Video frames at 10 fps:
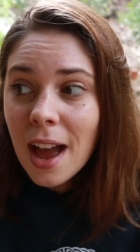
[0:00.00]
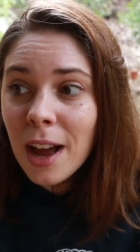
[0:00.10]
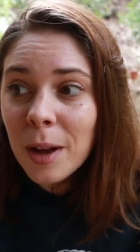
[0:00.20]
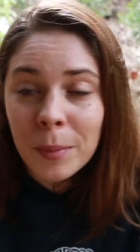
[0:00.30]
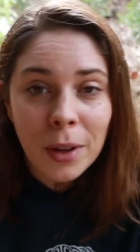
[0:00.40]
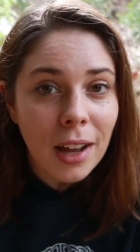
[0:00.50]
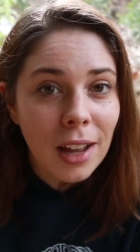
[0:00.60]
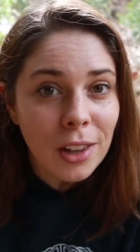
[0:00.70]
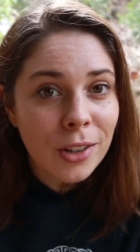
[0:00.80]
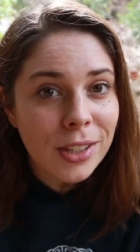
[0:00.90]
um,
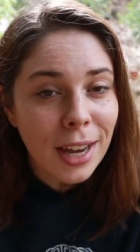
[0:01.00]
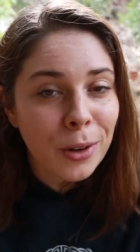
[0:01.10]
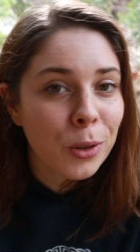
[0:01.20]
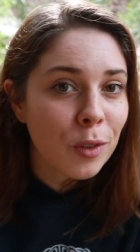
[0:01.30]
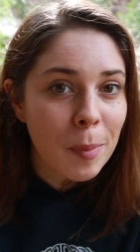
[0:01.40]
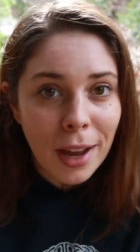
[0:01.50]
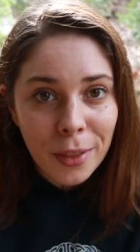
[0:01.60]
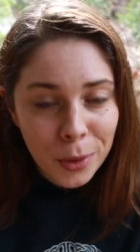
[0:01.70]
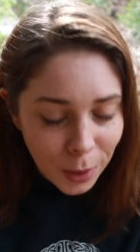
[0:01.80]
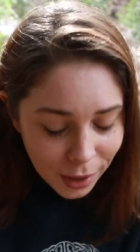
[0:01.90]
alongside all of my
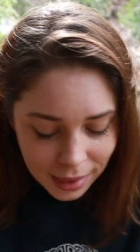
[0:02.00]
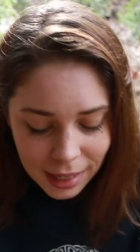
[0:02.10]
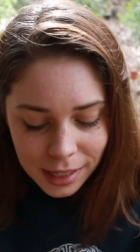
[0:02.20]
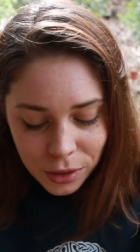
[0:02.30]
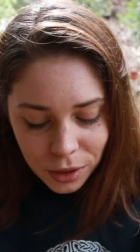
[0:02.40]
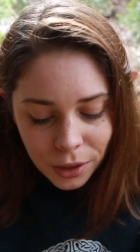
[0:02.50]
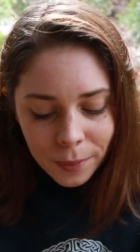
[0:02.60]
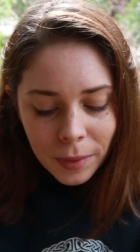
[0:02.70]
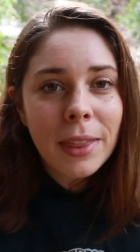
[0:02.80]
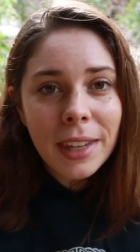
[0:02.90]
other work that I
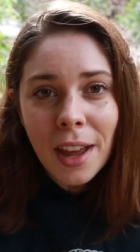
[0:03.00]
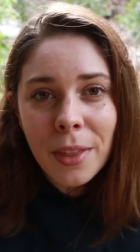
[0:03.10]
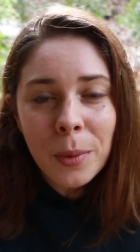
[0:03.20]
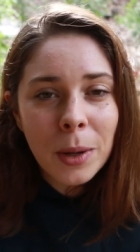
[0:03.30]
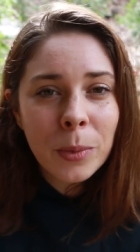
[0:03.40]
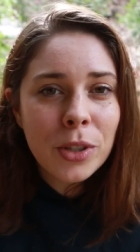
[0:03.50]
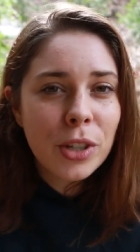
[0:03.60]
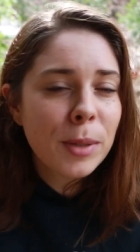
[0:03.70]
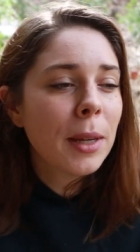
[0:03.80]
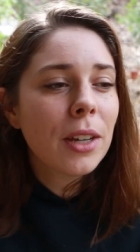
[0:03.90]
do. But the other one was
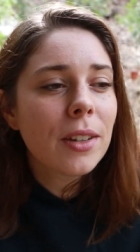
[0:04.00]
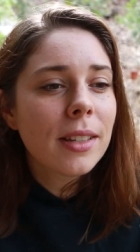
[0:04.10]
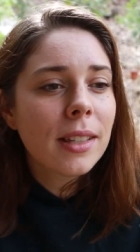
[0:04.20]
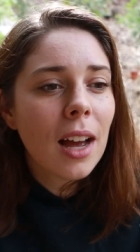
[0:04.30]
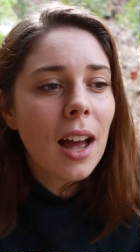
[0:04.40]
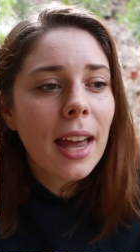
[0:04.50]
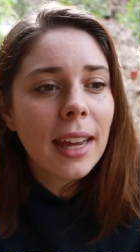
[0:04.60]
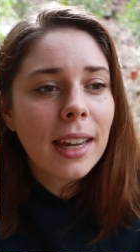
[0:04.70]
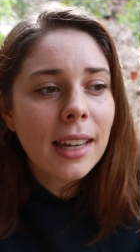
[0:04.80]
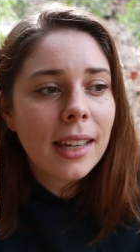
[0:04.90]
just because
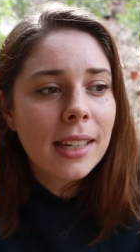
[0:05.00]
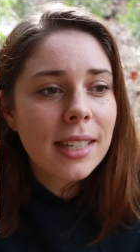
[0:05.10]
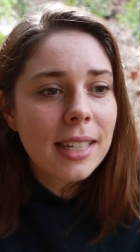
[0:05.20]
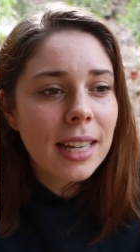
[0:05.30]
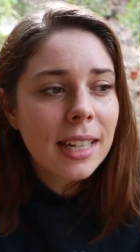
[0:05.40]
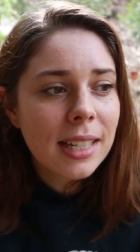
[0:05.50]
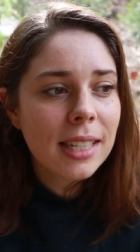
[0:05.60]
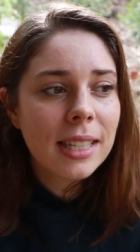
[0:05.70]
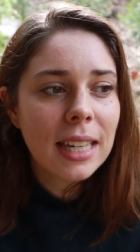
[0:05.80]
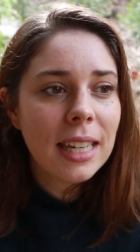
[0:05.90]
I didn't
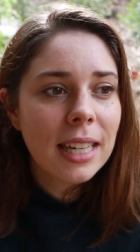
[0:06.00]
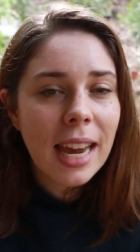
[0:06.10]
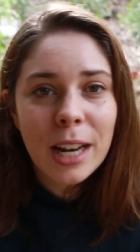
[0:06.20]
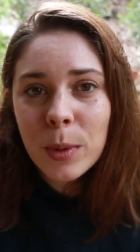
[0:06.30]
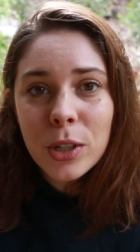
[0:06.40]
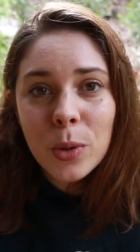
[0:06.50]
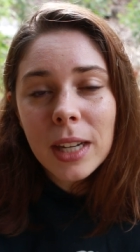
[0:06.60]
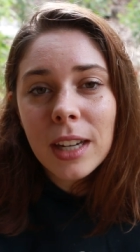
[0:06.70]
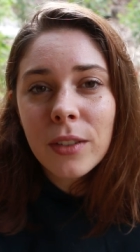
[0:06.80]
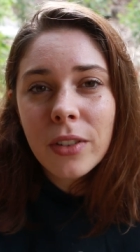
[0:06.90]
see anyone
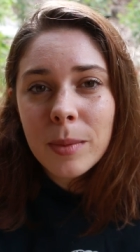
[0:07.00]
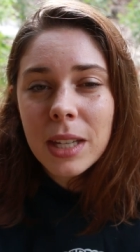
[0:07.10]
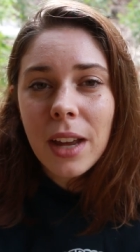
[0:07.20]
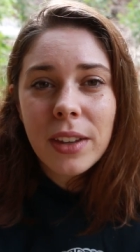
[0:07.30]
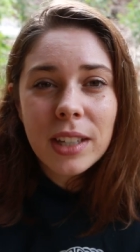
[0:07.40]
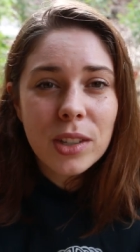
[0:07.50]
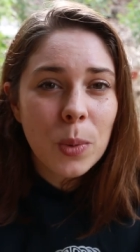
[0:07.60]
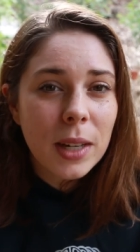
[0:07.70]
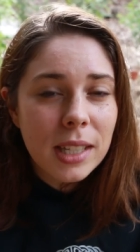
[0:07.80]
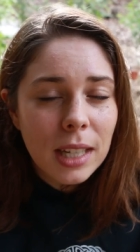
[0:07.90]
doing it from southeast
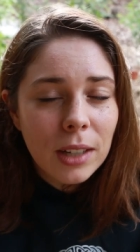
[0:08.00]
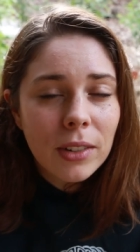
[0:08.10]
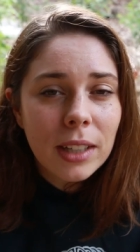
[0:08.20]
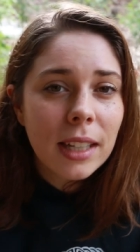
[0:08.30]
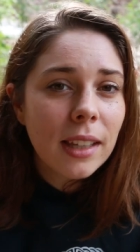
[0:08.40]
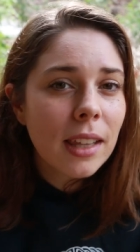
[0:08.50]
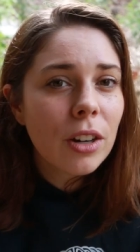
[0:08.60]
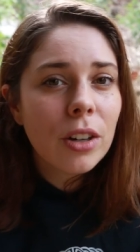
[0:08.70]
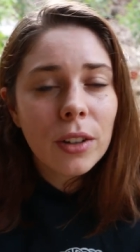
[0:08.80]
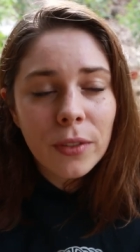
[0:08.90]
Queensland, really.
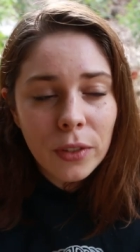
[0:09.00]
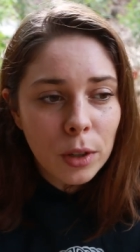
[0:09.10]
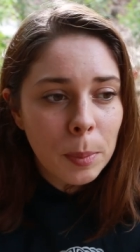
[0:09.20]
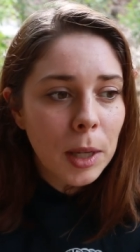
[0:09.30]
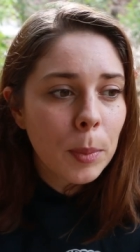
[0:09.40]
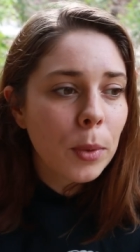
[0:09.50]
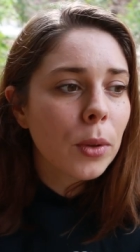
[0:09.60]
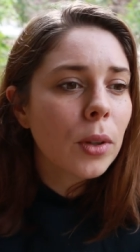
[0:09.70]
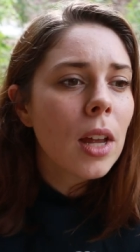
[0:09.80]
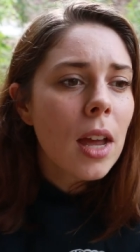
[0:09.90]
There are a few
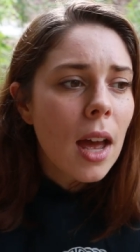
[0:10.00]
people,